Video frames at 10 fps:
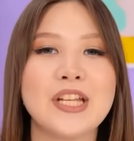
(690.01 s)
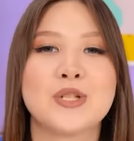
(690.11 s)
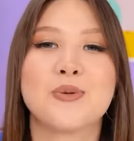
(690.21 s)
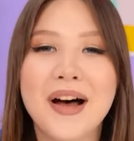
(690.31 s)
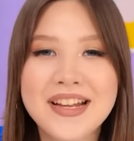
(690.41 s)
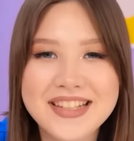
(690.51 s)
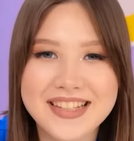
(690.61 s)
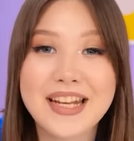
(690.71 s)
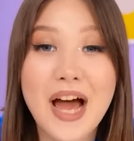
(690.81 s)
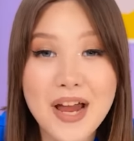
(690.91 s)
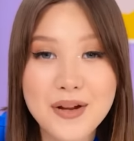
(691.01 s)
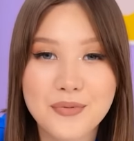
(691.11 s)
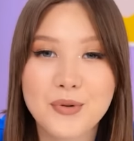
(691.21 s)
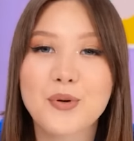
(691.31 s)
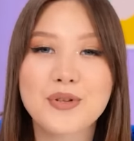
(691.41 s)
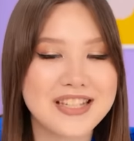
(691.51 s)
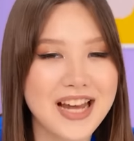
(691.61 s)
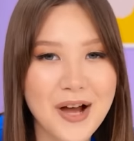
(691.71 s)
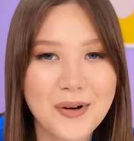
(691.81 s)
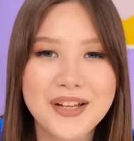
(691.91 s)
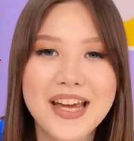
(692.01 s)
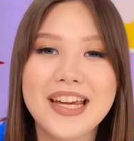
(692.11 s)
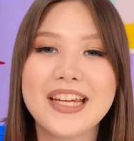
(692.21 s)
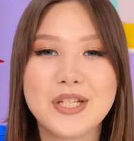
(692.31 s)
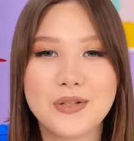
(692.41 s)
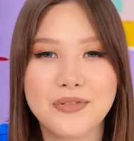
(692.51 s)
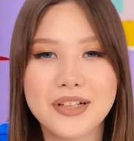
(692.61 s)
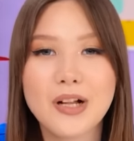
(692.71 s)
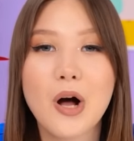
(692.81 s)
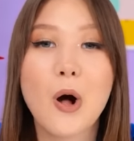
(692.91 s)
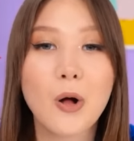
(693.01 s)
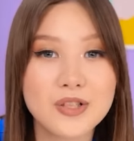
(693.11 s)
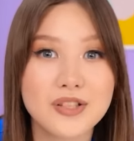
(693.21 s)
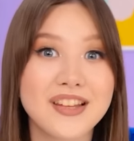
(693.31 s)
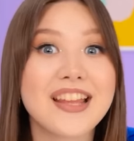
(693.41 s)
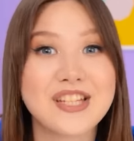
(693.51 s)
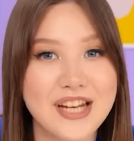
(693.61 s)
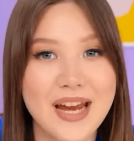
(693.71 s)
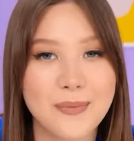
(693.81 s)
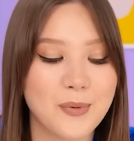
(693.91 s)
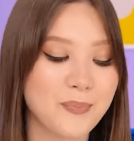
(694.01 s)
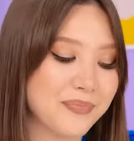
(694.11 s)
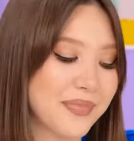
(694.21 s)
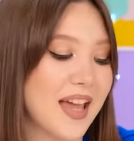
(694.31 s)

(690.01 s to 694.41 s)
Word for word: And once the knife cools down, it will hold that shape.